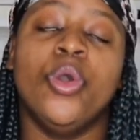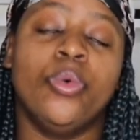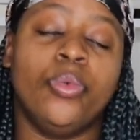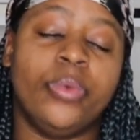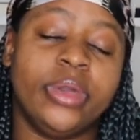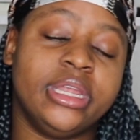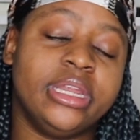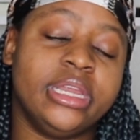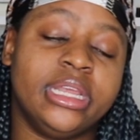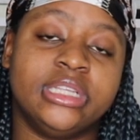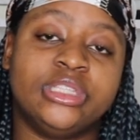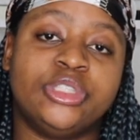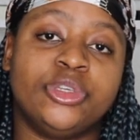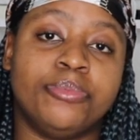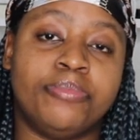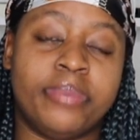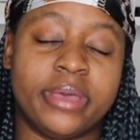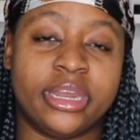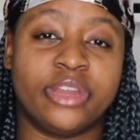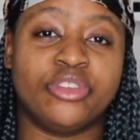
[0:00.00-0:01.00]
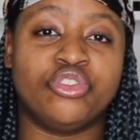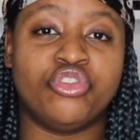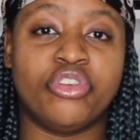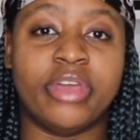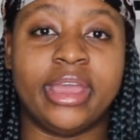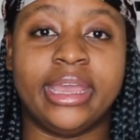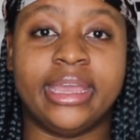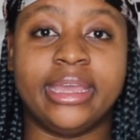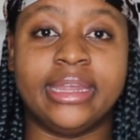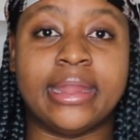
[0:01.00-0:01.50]
we need to better
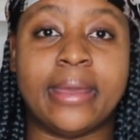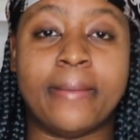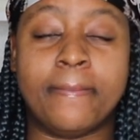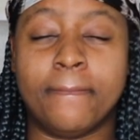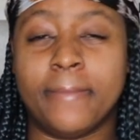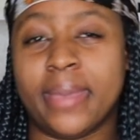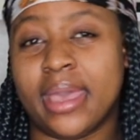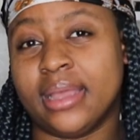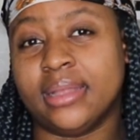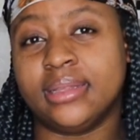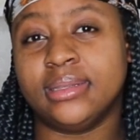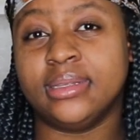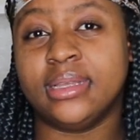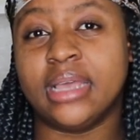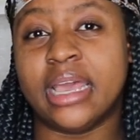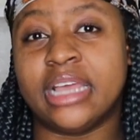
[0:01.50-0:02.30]
train men